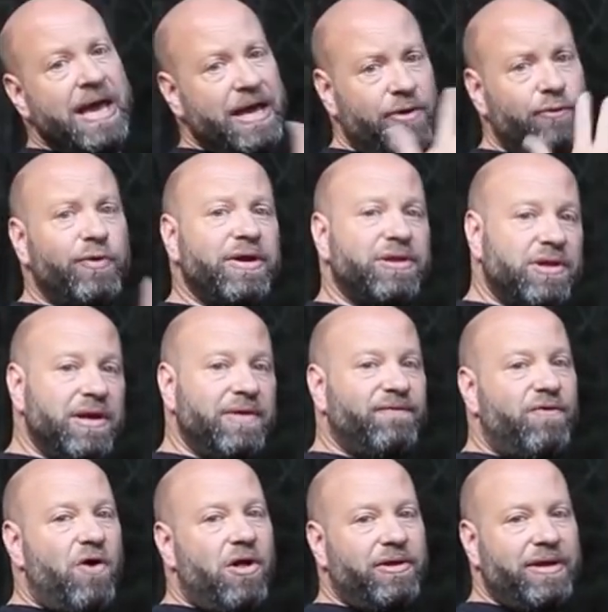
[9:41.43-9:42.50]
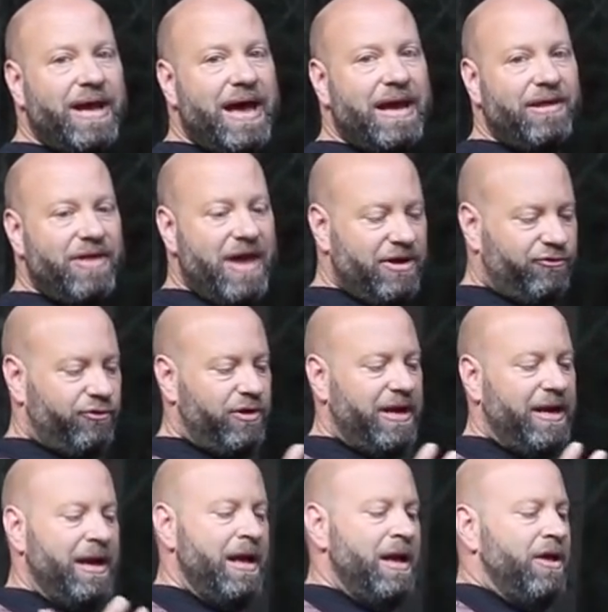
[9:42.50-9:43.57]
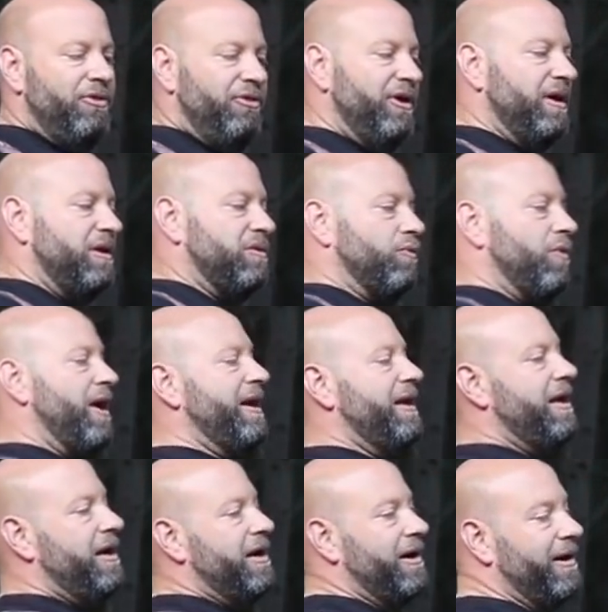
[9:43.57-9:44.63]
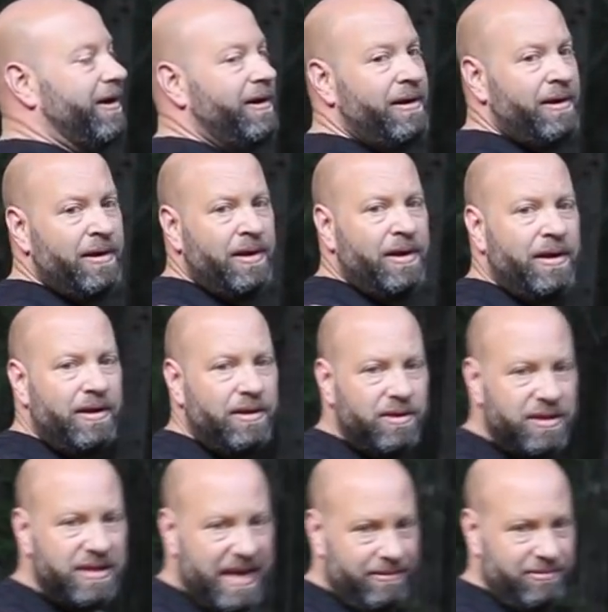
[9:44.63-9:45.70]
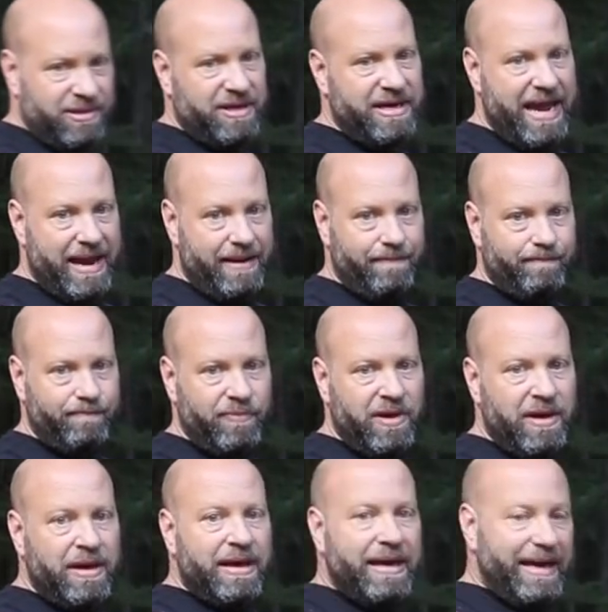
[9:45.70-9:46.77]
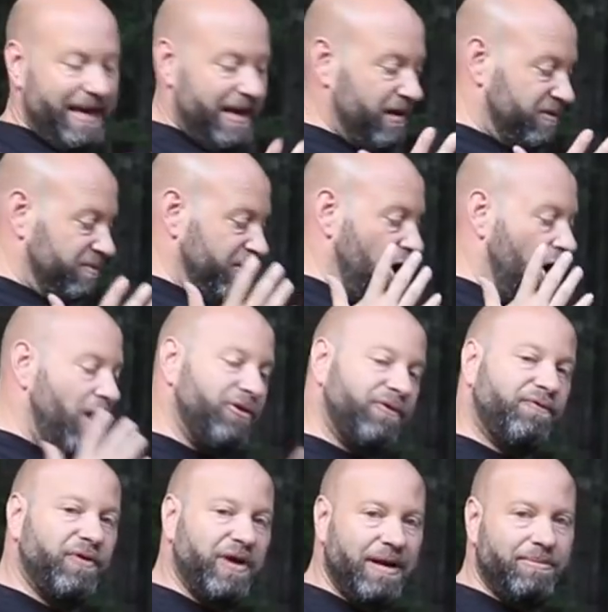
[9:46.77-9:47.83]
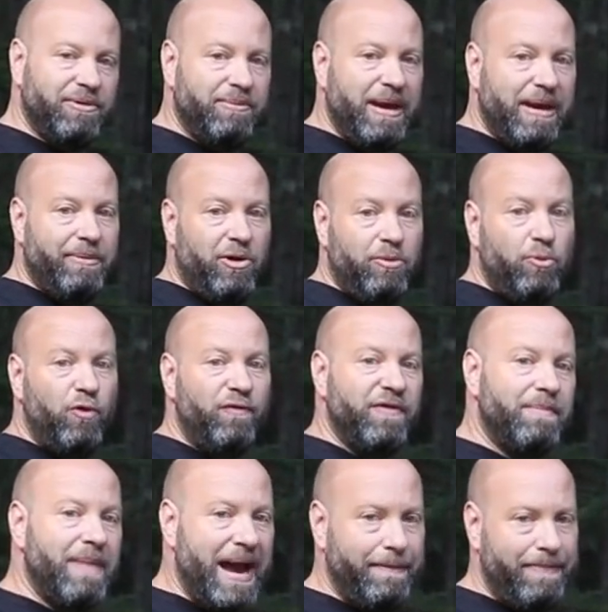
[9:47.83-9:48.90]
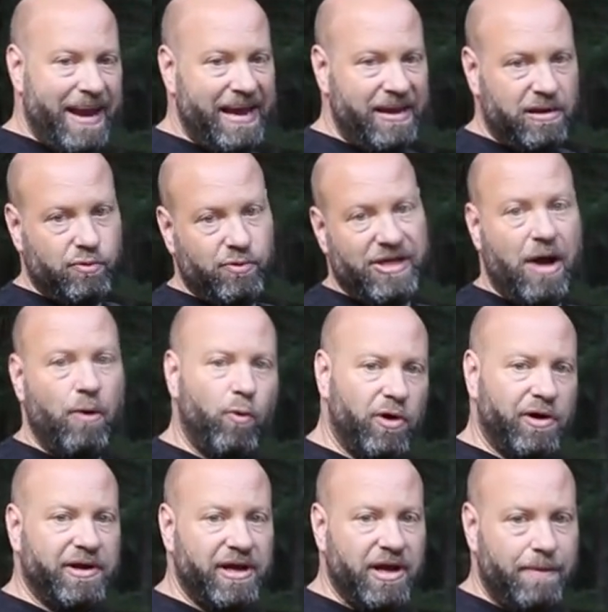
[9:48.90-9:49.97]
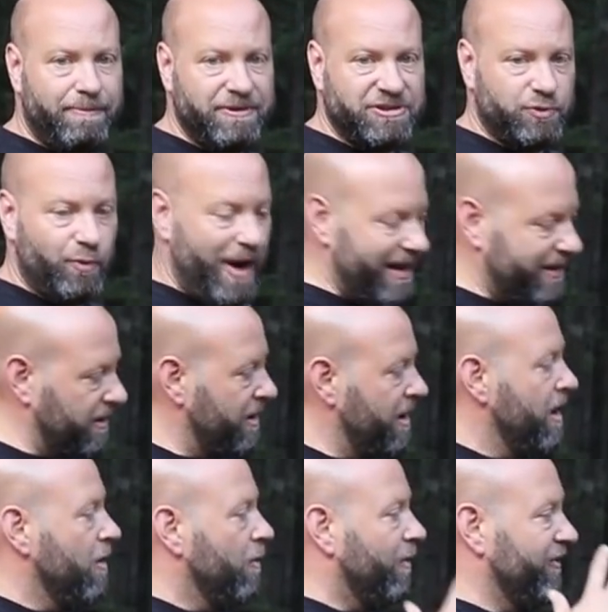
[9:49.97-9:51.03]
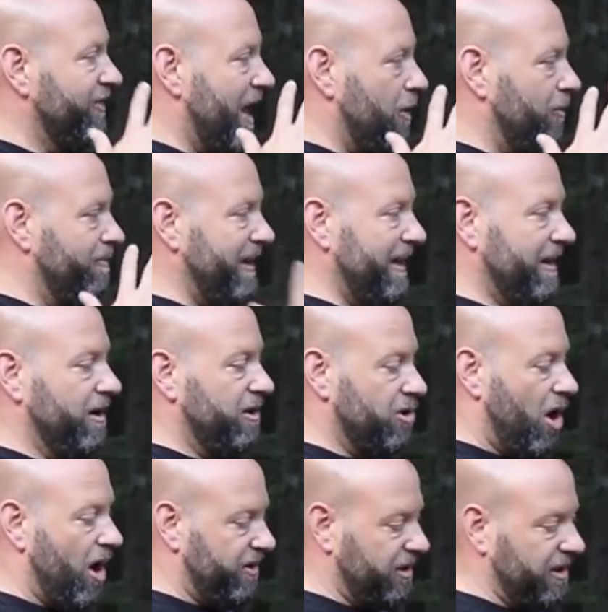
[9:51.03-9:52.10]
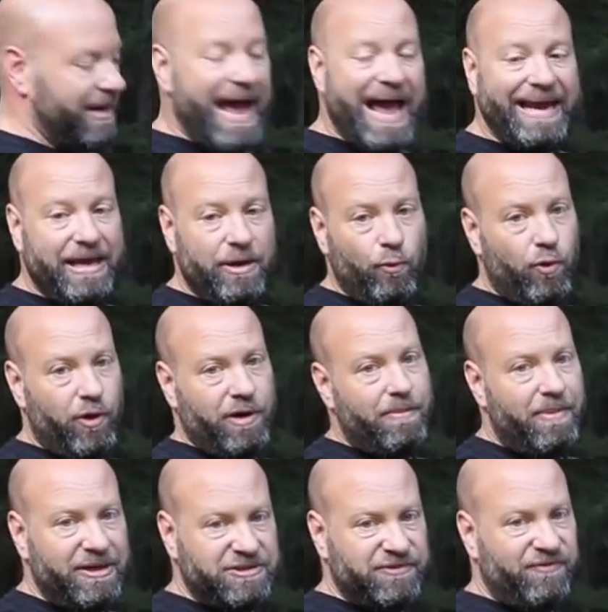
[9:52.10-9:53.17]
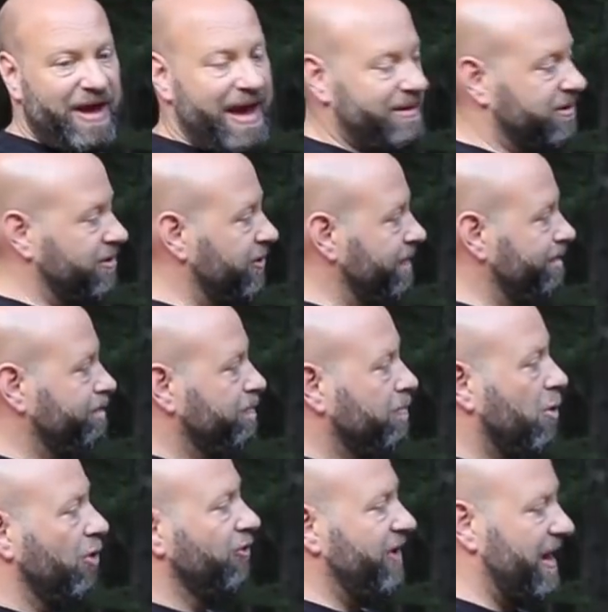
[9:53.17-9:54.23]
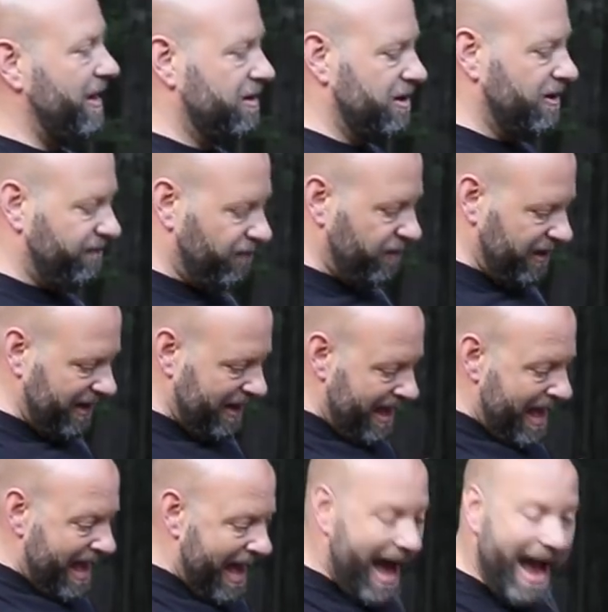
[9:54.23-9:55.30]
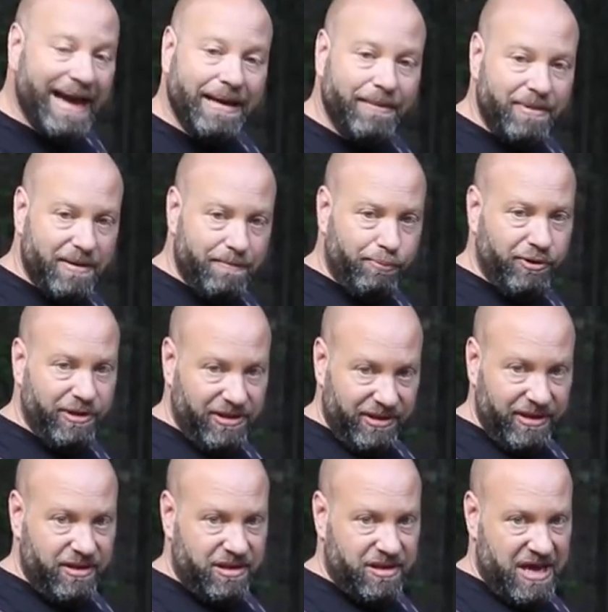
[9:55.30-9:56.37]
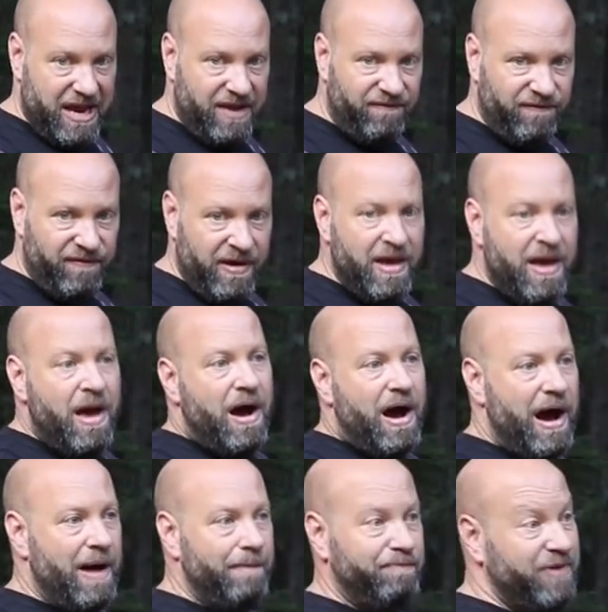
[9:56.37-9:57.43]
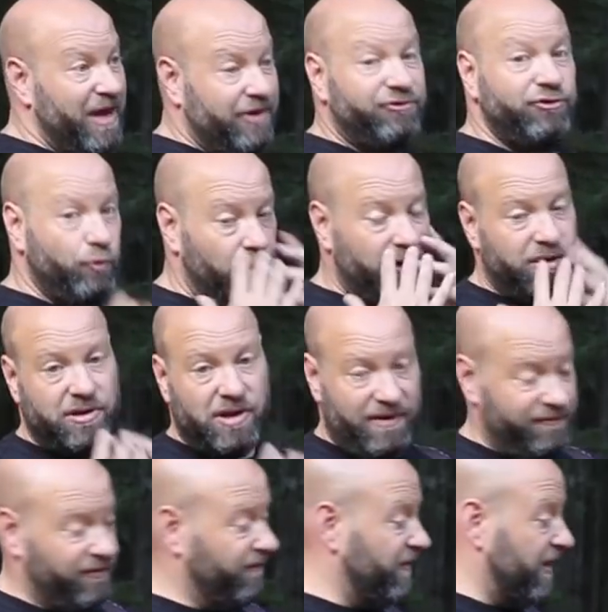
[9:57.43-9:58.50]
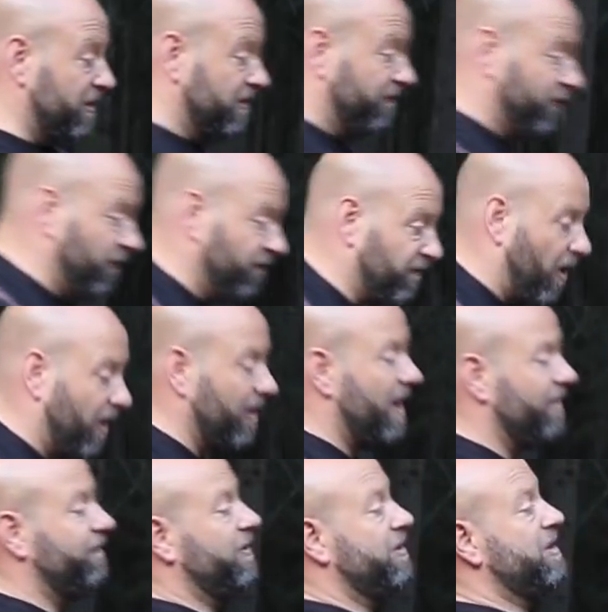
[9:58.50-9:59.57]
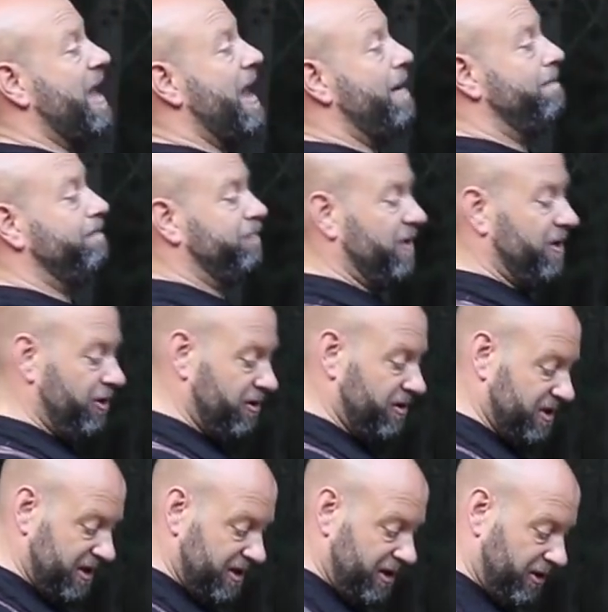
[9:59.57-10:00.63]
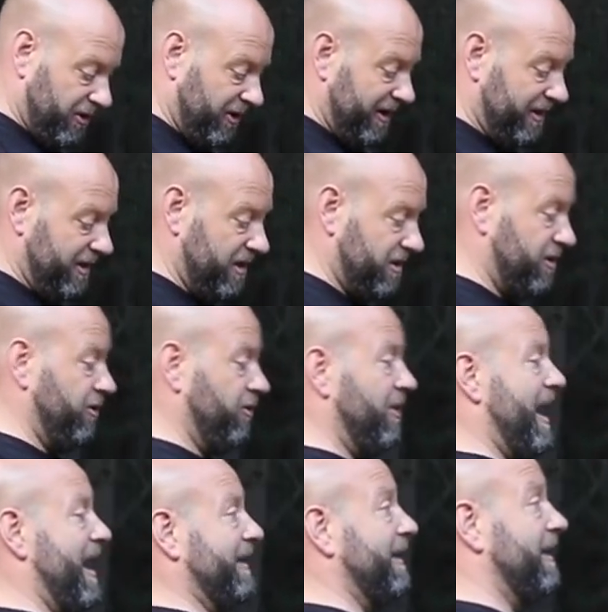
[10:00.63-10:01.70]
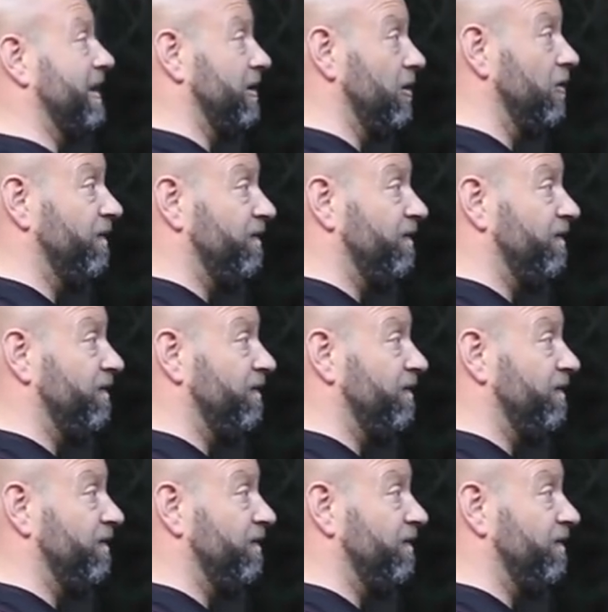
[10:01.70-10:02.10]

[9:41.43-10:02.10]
and risking falling out of that tree, this right here saves the day. It gives me all the freedom to be able to move at my pace without working up a sweat, without being exhausted. I can work much faster, both hands are free. I am completely safe. Um, yes, you will scuff your face. If you fall off the step and you're sitting here like this and you're locked in and you